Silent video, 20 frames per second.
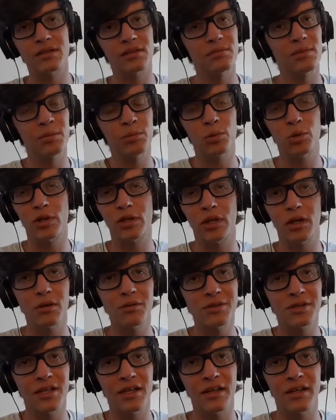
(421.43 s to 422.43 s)
to my boy
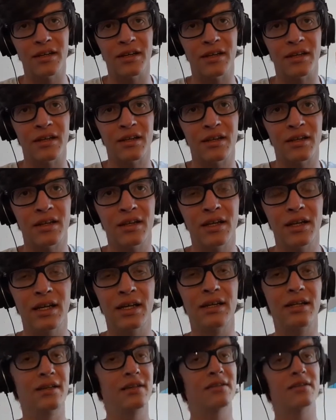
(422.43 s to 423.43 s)
Kosei?
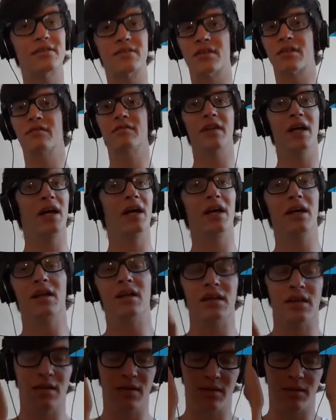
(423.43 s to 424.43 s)
He didn't deserve that.
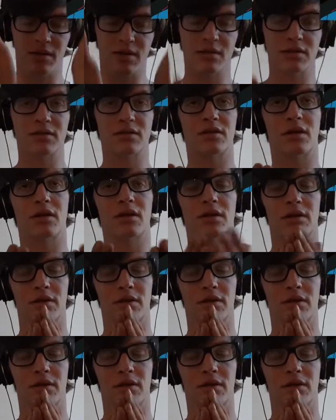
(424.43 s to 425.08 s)
Sorry,